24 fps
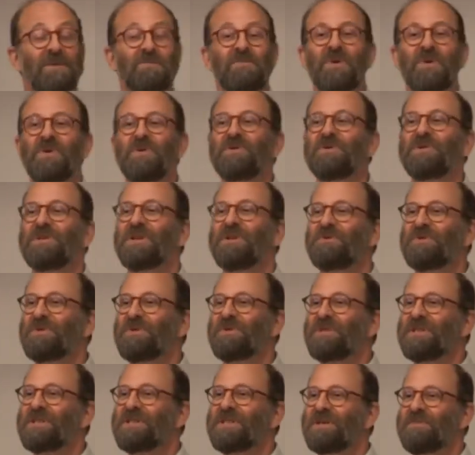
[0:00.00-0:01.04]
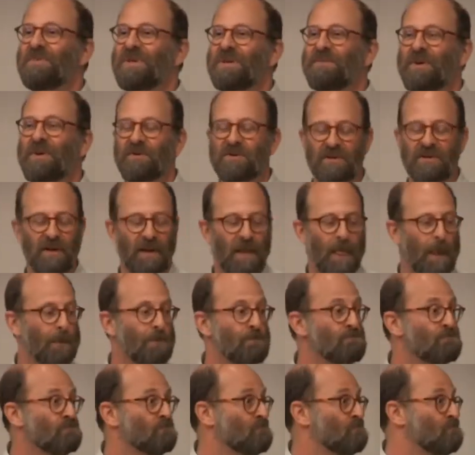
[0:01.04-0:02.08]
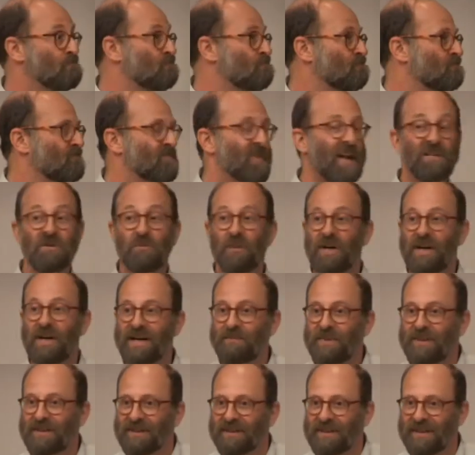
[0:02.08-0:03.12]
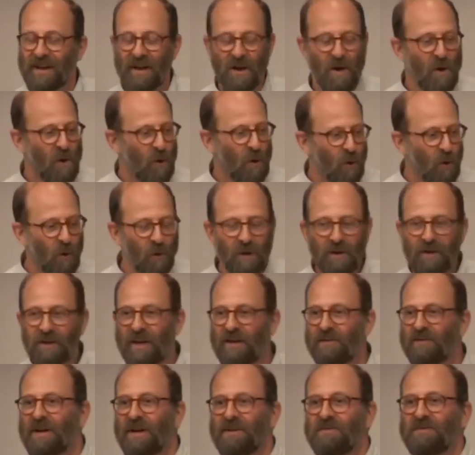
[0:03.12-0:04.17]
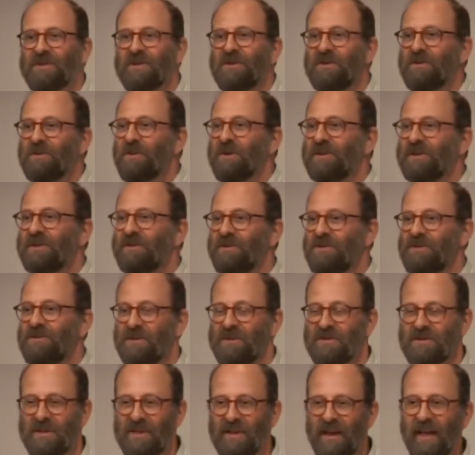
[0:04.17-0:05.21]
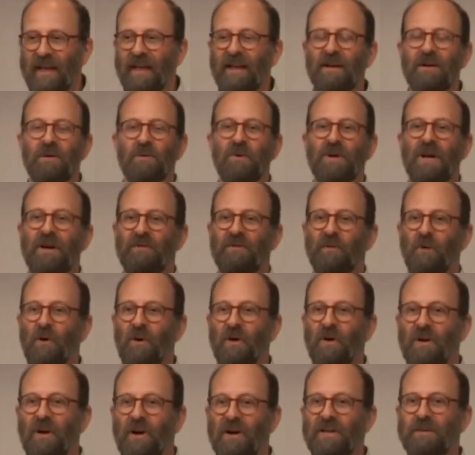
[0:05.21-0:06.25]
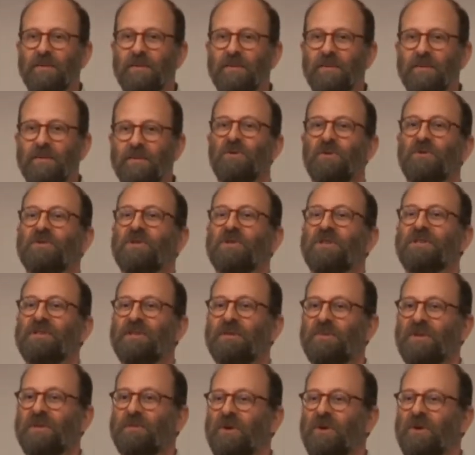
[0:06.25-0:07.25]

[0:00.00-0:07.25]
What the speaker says: opposed to your Rule 60B motion. That's what happened. Ori Lev comes to Newark, New Jersey. We have oral argument on our Rule 60B